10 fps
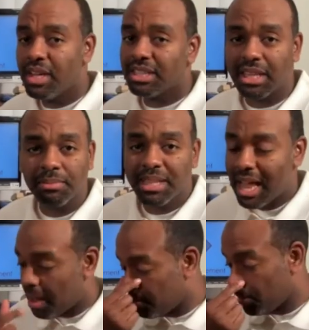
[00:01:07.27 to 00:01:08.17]

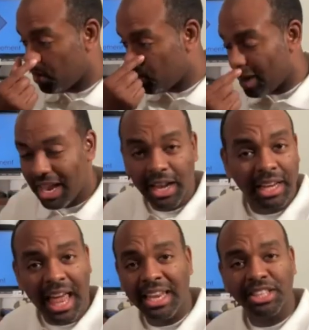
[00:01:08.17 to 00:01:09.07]
Sometimes, you know, you
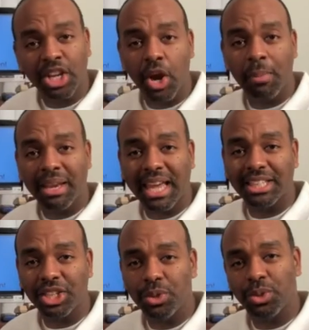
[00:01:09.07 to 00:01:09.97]
gotta. A term I like to
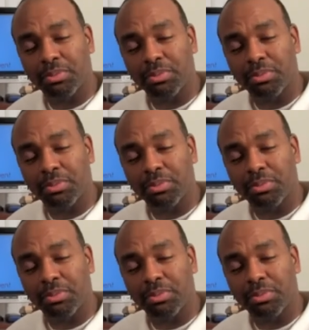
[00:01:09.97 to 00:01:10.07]
use.